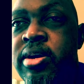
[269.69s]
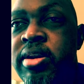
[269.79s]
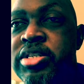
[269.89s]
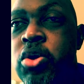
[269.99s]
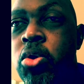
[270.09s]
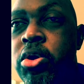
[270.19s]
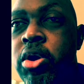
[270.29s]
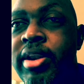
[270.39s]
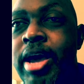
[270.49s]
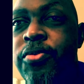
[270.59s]
Let's go look
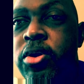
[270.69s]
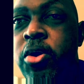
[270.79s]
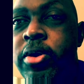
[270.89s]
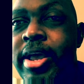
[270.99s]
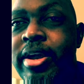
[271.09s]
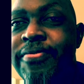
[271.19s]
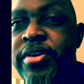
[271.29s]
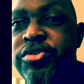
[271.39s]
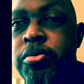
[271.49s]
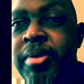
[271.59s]
online for a car that can
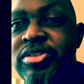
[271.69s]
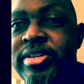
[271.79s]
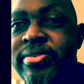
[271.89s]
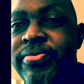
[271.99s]
fit your budget.